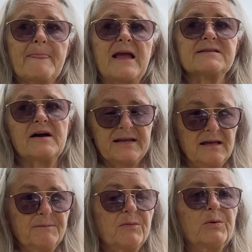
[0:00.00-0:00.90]
as I
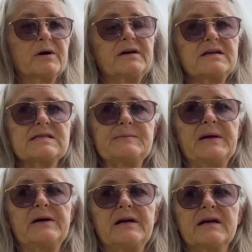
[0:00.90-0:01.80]
get more
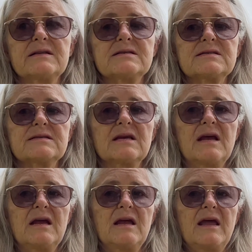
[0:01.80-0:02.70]
experience,
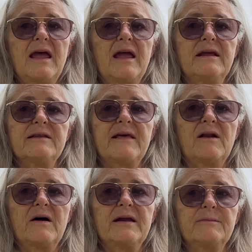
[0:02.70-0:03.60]
and that
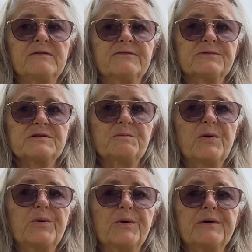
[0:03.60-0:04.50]
I am in full
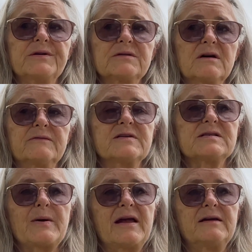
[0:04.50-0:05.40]
support of
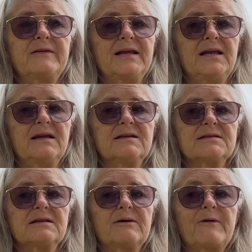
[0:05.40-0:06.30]
this way ahead.
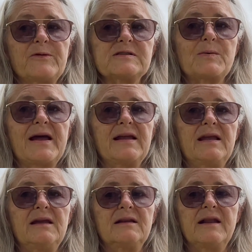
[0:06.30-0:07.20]

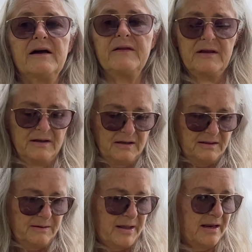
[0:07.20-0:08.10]
Now,
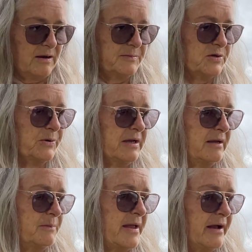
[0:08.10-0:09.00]
the man I'm
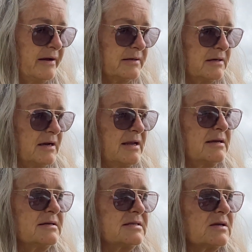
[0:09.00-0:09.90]
talking about
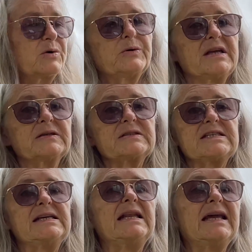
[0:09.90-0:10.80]
is called
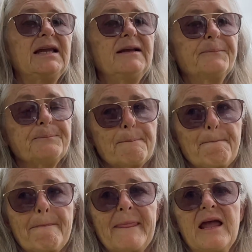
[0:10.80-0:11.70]
Ilchi Lee,
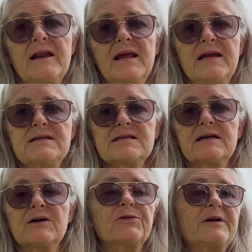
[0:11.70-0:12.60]
and he's
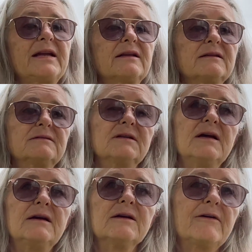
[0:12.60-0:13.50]
a Korean
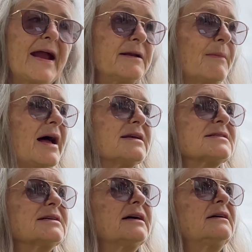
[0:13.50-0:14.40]

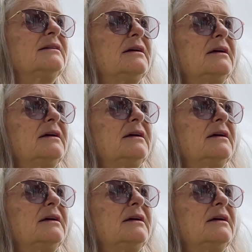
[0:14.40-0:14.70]
grandmaster